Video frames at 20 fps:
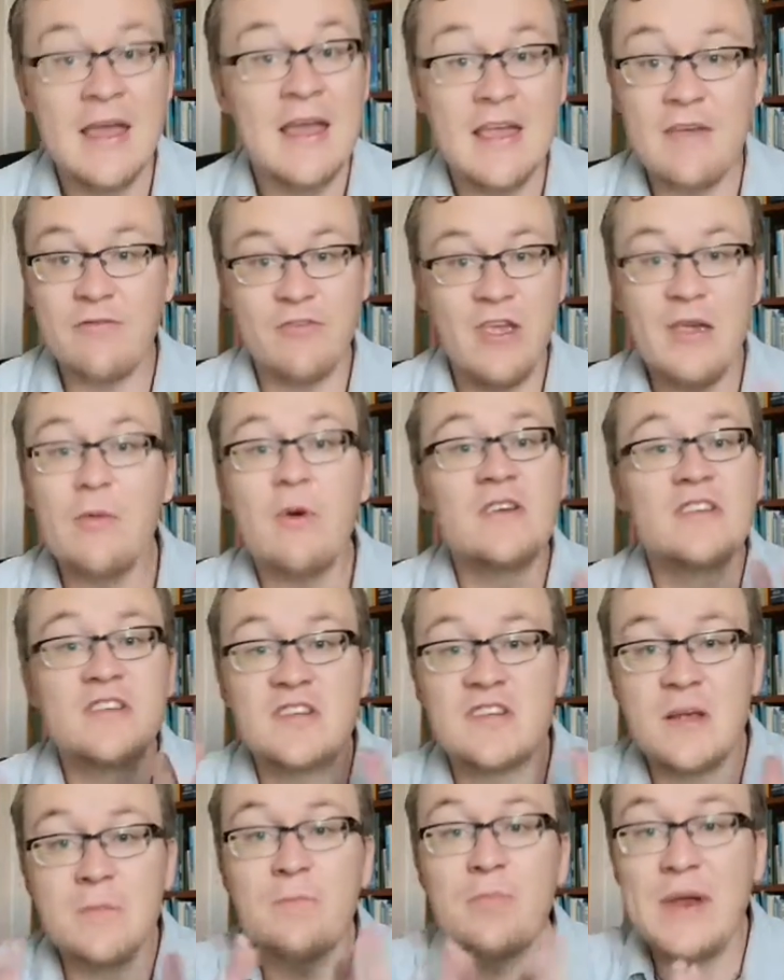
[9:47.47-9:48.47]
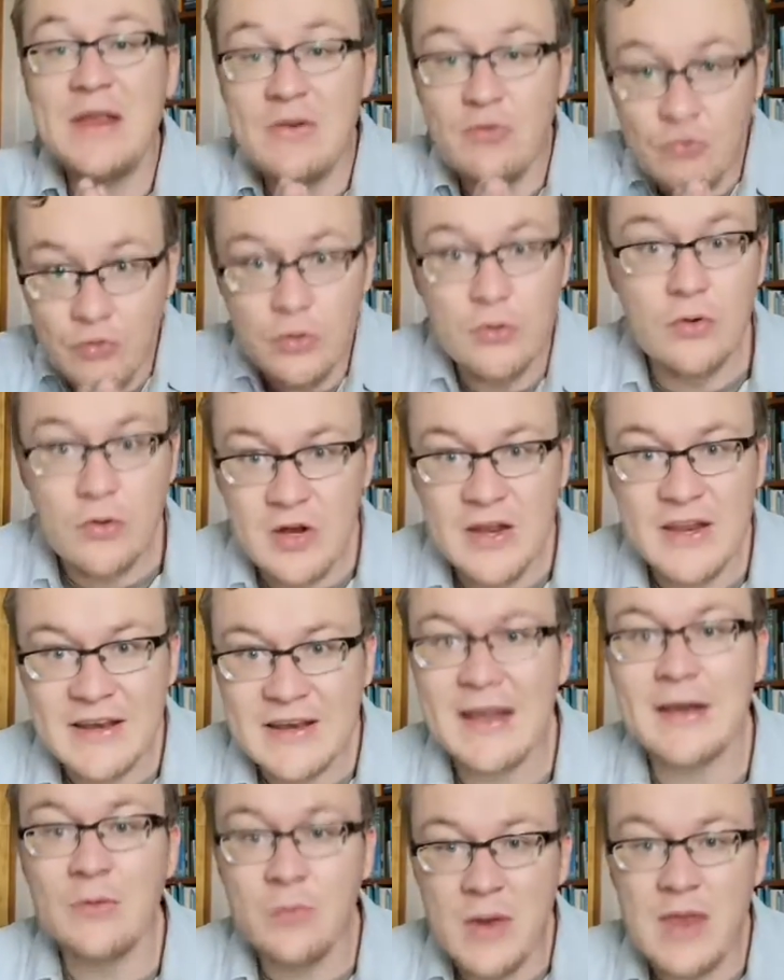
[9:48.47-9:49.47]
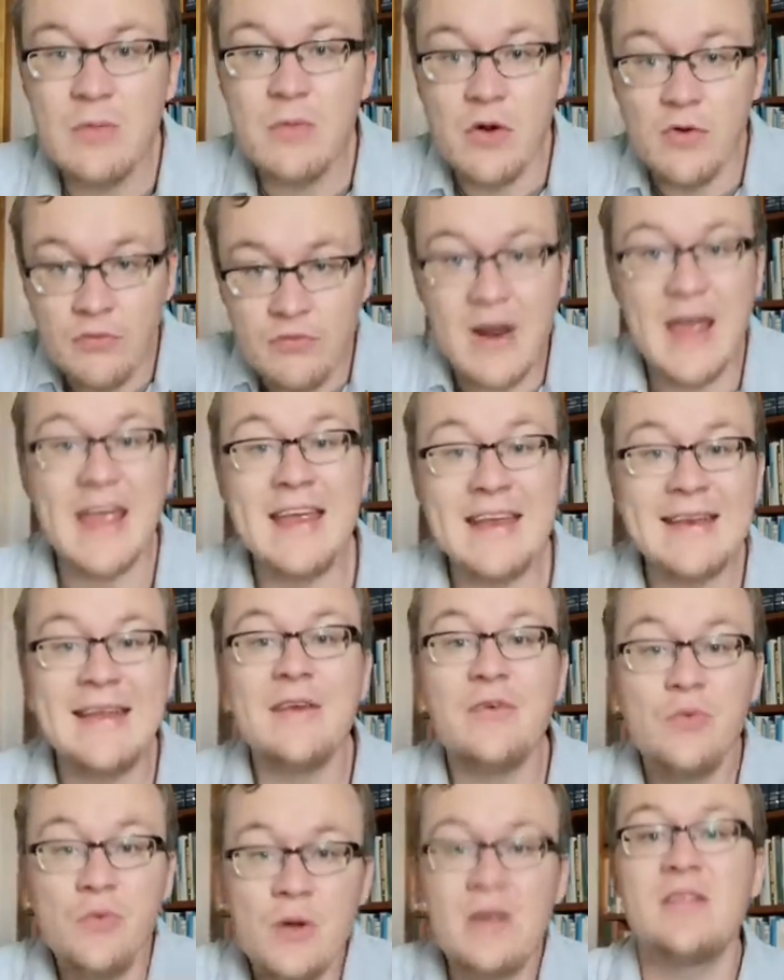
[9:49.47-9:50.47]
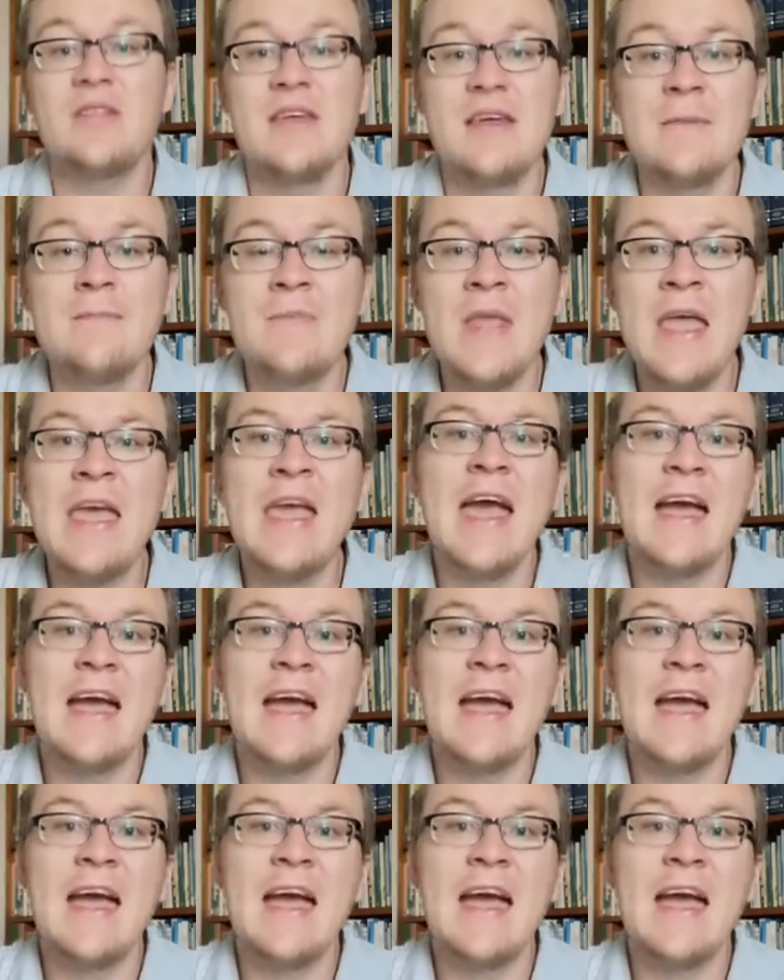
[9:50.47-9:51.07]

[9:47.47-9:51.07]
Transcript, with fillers: If he was simply ruling and we were reigning with him,